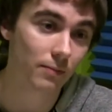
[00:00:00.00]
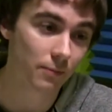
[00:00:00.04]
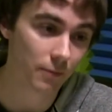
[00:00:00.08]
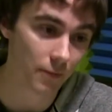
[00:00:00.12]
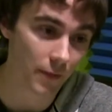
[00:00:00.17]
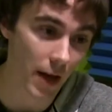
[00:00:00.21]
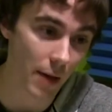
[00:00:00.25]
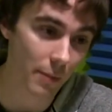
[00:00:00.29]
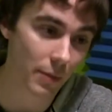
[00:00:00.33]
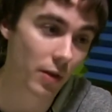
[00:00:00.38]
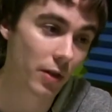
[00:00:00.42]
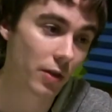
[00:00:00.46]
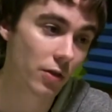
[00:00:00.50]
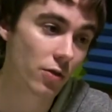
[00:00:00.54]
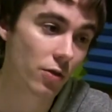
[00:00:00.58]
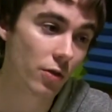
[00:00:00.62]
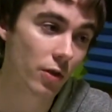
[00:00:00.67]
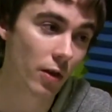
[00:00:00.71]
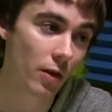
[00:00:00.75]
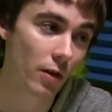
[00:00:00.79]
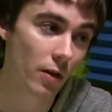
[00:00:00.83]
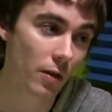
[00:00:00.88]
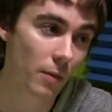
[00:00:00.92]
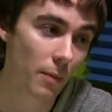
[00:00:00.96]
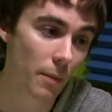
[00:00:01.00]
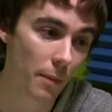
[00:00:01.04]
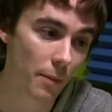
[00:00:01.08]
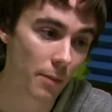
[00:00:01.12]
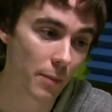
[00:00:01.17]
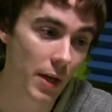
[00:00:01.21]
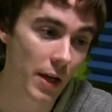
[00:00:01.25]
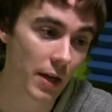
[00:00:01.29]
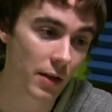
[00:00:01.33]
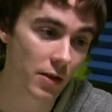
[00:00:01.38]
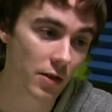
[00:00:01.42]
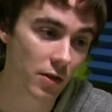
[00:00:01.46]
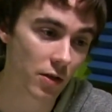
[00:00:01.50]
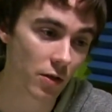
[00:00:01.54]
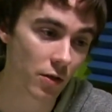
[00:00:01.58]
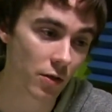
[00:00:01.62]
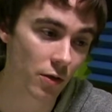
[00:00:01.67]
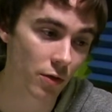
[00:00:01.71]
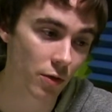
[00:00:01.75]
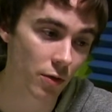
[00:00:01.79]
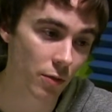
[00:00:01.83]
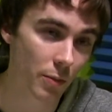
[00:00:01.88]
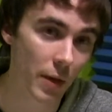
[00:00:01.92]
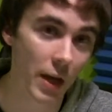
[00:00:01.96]
Vampiric Tutor makes
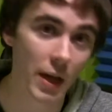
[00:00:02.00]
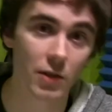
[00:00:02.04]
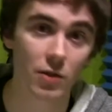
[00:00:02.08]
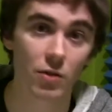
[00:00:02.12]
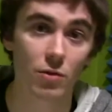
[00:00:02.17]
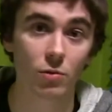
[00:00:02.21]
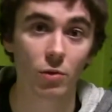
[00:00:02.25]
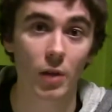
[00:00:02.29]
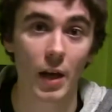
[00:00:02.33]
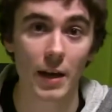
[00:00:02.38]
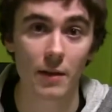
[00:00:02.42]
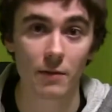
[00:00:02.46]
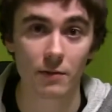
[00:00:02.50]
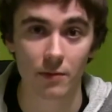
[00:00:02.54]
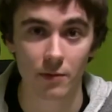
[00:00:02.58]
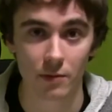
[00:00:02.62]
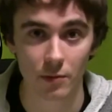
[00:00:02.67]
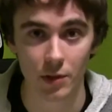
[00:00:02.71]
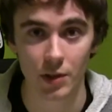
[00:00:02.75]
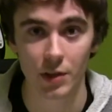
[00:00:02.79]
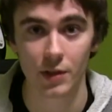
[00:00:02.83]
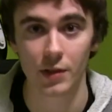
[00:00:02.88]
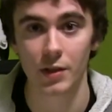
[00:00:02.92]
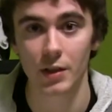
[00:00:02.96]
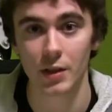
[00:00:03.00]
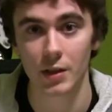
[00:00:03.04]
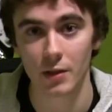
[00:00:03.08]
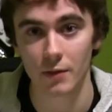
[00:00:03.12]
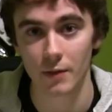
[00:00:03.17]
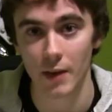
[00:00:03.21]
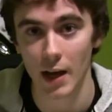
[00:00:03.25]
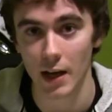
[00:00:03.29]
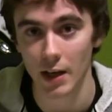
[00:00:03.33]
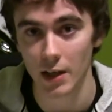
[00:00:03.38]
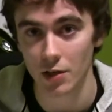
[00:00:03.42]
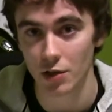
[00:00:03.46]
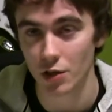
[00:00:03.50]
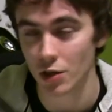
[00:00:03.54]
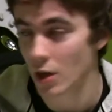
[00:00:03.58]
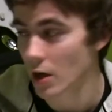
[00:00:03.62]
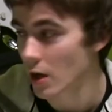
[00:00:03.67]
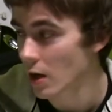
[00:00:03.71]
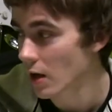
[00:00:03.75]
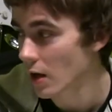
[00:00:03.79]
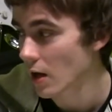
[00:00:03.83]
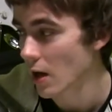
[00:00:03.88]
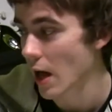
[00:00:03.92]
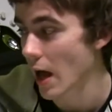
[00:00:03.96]
you pay 2 life, which is a disadvantage,
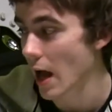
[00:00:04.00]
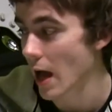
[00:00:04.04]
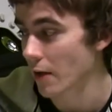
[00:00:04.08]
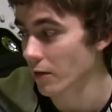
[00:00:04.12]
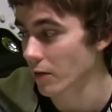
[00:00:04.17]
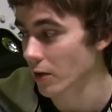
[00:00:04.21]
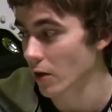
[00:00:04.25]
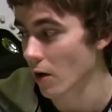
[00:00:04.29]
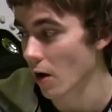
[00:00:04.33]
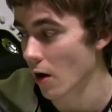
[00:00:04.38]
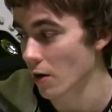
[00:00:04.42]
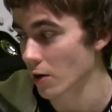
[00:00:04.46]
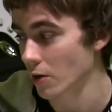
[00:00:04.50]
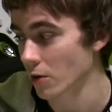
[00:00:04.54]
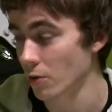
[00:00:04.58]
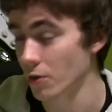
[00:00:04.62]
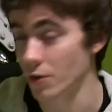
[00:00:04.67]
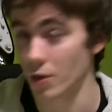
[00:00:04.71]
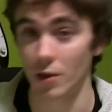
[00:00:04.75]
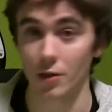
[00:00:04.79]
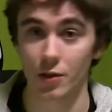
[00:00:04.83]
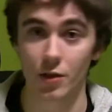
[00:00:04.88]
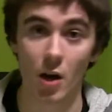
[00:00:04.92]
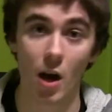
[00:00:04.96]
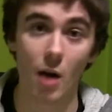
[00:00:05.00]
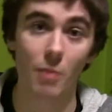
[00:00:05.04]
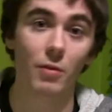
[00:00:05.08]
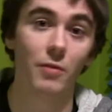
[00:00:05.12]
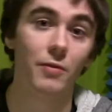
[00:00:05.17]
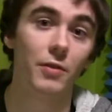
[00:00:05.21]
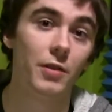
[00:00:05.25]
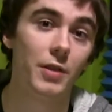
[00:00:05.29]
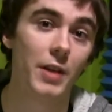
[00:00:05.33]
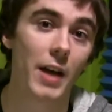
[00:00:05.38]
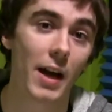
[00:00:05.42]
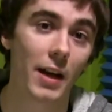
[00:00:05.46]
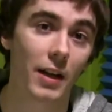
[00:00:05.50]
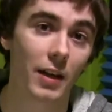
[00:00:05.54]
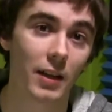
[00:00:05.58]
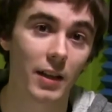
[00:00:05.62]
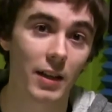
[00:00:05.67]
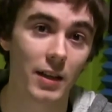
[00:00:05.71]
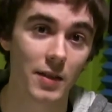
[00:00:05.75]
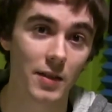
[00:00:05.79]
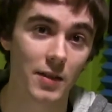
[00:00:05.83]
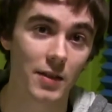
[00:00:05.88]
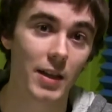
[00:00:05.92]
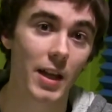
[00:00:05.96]
and the card goes on top of your deck
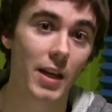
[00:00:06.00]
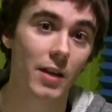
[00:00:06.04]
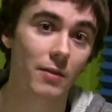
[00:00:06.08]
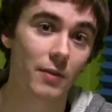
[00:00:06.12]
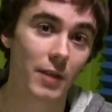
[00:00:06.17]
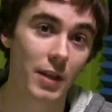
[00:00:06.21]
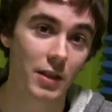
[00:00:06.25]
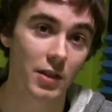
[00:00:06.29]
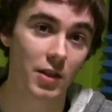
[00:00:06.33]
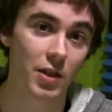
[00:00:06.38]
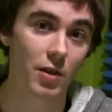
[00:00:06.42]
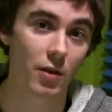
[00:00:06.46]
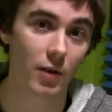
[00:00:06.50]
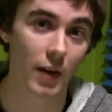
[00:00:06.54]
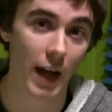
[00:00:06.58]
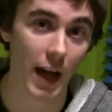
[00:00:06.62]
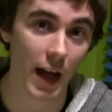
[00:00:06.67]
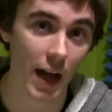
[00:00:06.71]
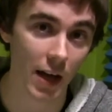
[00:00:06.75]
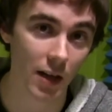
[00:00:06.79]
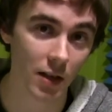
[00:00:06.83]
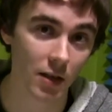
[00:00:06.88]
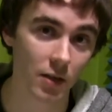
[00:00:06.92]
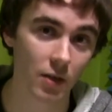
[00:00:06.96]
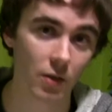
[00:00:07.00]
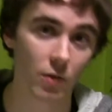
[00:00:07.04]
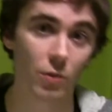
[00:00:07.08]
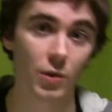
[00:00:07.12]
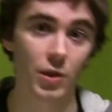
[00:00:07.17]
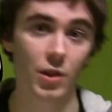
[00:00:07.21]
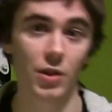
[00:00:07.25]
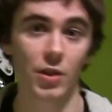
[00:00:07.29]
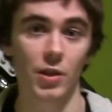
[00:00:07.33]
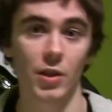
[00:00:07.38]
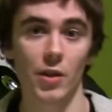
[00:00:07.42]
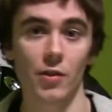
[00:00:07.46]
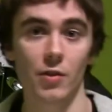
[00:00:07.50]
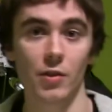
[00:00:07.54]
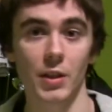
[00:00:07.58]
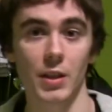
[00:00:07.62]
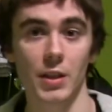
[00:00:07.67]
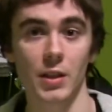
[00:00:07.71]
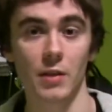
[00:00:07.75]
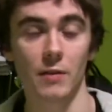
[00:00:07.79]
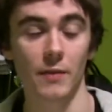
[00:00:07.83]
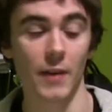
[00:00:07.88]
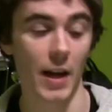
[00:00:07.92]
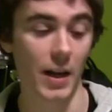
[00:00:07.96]
instead of into your hand, which is another
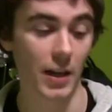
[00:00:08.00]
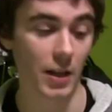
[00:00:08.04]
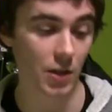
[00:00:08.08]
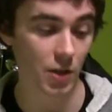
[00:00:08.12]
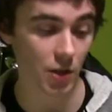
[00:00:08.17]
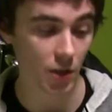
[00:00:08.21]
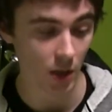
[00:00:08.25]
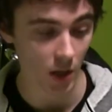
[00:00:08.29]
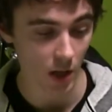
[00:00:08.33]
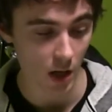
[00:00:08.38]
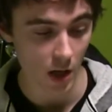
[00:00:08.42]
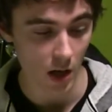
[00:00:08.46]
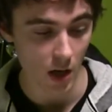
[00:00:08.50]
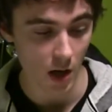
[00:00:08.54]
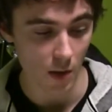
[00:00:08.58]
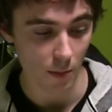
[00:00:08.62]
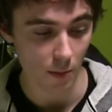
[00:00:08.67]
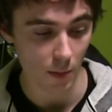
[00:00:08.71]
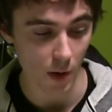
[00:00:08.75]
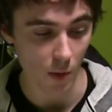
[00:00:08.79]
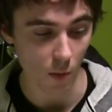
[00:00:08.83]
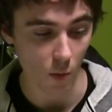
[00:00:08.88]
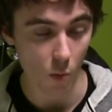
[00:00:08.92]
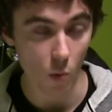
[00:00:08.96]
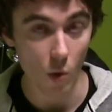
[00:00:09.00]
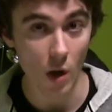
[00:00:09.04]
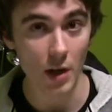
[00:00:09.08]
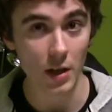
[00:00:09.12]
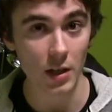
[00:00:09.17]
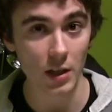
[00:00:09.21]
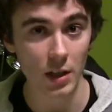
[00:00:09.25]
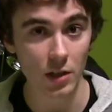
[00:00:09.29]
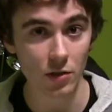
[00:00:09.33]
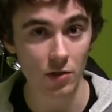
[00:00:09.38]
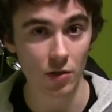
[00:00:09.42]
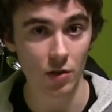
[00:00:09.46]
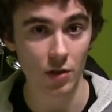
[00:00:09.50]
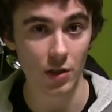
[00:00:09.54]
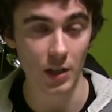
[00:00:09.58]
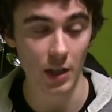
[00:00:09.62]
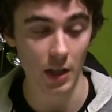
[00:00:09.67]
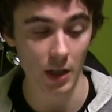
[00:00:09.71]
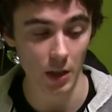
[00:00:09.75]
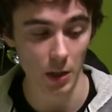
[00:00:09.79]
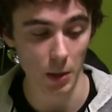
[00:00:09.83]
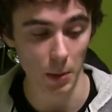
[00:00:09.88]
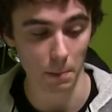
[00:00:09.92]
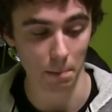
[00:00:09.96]
disadvantage. But one
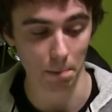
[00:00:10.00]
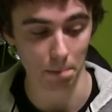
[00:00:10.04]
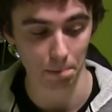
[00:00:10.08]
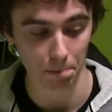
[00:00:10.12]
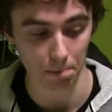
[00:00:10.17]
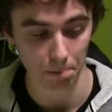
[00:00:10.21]
interesting